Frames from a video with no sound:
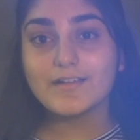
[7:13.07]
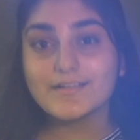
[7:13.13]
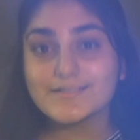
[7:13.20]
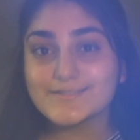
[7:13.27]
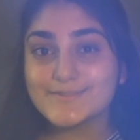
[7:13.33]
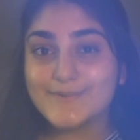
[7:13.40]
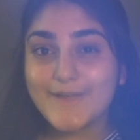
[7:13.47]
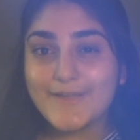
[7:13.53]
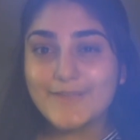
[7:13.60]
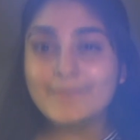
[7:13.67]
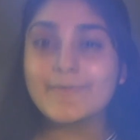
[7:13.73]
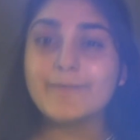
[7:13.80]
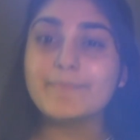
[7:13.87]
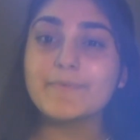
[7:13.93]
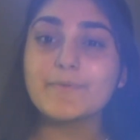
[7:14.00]
So now you
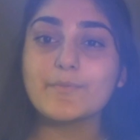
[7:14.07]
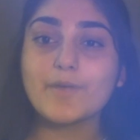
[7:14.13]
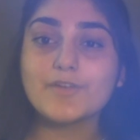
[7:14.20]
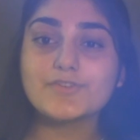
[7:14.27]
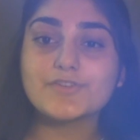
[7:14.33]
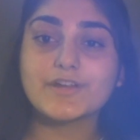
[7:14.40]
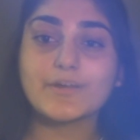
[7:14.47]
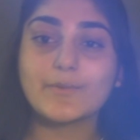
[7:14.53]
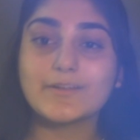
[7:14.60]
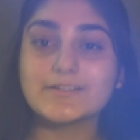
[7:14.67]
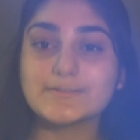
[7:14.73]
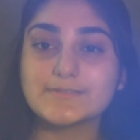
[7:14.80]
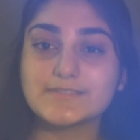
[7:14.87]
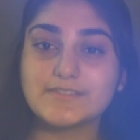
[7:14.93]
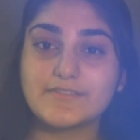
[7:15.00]
might be wondering when
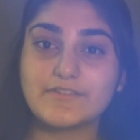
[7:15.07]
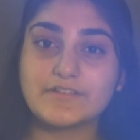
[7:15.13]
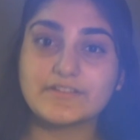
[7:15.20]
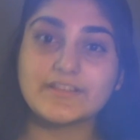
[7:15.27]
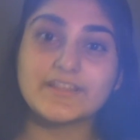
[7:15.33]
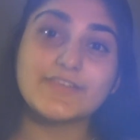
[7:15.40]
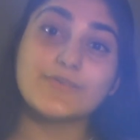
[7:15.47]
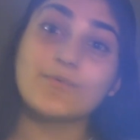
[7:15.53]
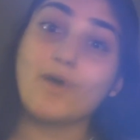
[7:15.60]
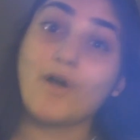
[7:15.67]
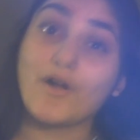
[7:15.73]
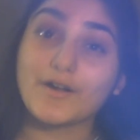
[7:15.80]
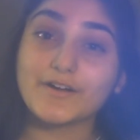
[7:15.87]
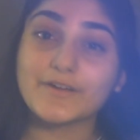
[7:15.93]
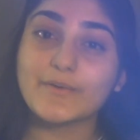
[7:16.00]
specifically you
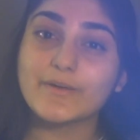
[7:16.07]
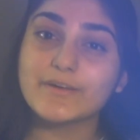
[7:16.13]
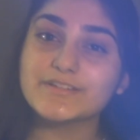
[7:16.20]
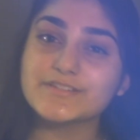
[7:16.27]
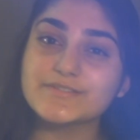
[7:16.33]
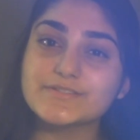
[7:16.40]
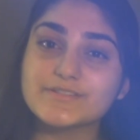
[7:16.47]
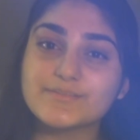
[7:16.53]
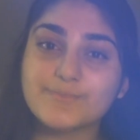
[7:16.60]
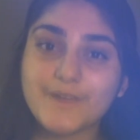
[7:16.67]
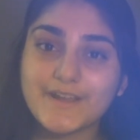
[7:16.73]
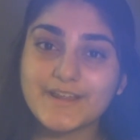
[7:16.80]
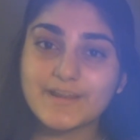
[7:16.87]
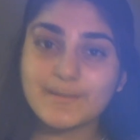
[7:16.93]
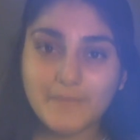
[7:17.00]
are going to use the
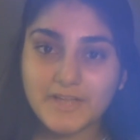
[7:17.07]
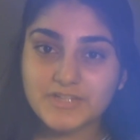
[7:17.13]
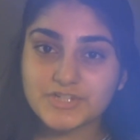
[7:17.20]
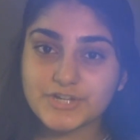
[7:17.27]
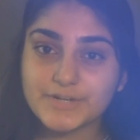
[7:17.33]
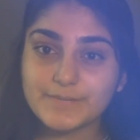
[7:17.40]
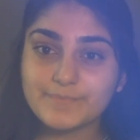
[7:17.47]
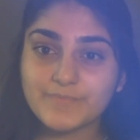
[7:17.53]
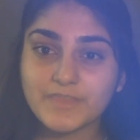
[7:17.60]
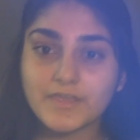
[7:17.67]
radian measure.